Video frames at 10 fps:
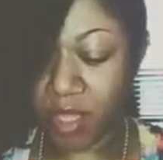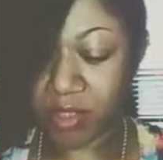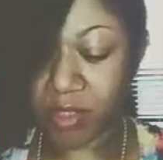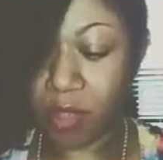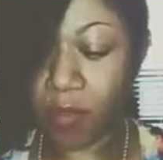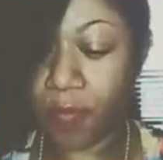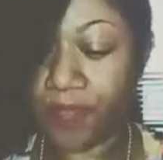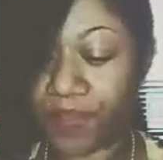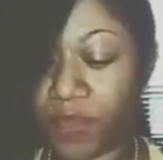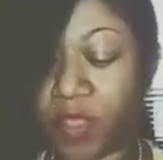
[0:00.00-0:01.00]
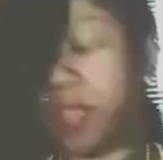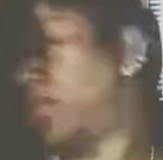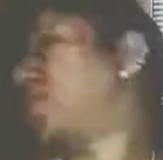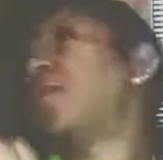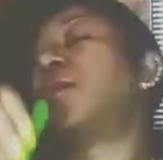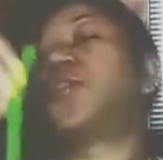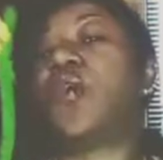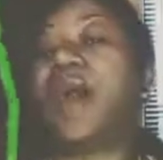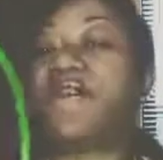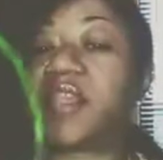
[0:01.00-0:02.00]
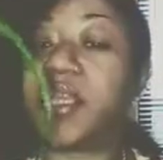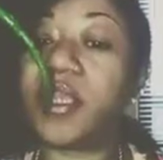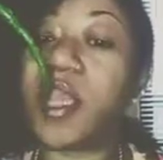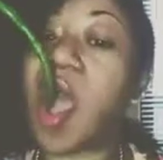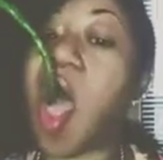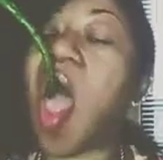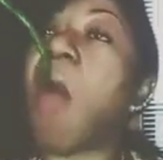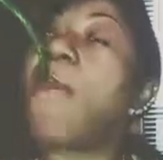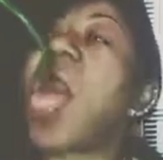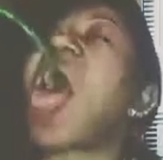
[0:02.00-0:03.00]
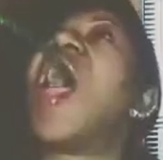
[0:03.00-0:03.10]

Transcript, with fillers: So, you have to eat um,